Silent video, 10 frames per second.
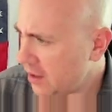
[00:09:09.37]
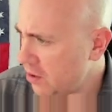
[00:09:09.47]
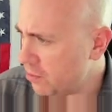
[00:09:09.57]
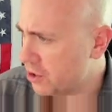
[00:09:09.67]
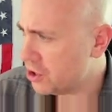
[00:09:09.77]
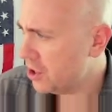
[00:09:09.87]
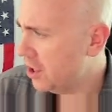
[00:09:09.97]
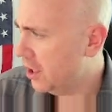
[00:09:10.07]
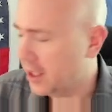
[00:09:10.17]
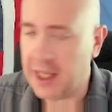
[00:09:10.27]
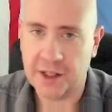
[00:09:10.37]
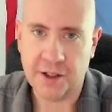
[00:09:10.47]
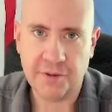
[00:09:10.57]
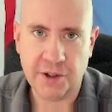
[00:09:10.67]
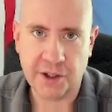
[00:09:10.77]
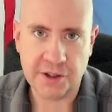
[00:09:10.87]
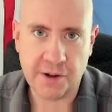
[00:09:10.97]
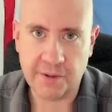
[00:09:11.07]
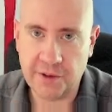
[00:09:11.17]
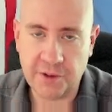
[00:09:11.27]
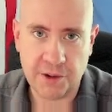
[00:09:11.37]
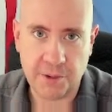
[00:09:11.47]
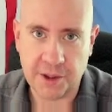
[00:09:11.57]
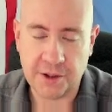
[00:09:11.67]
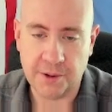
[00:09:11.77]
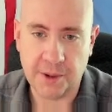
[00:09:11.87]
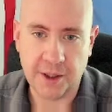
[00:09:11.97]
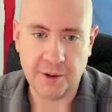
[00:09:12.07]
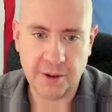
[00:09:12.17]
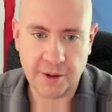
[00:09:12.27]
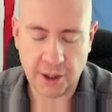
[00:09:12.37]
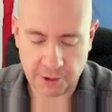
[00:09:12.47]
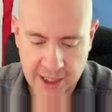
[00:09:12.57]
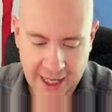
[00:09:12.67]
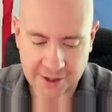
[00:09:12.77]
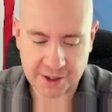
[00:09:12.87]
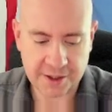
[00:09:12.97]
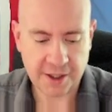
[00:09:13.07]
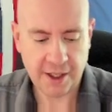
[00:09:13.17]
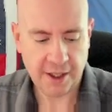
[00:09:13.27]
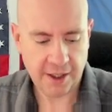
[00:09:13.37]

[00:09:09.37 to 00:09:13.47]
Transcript: Which, again, if you're conservative and you want to lower taxes,